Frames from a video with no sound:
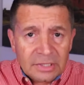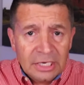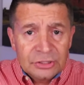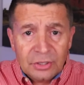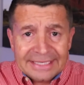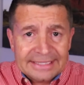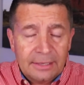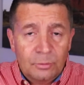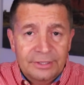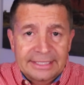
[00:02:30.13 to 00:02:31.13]
address
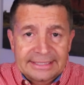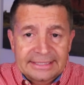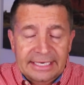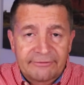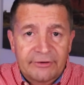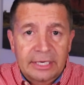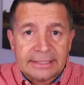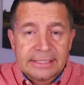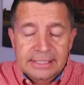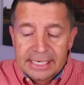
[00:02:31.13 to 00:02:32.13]
them with existing
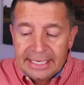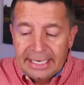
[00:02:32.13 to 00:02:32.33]
funds.